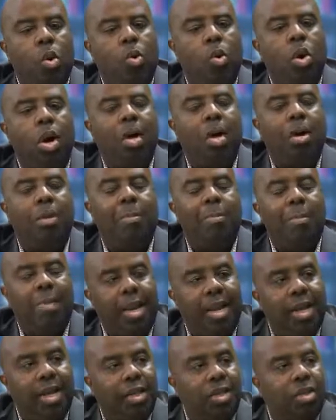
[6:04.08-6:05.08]
who are
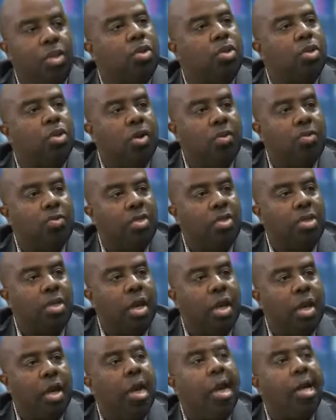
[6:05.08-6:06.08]
committed to service
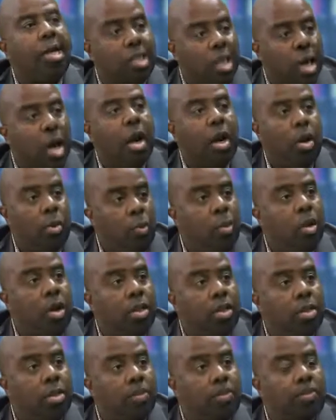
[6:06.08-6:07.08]
as Carla
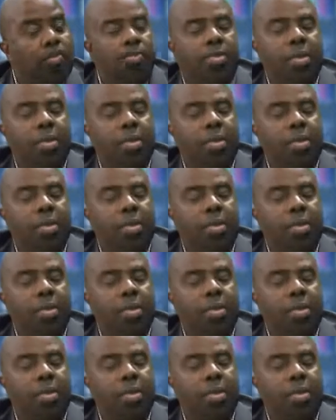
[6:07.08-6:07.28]
was.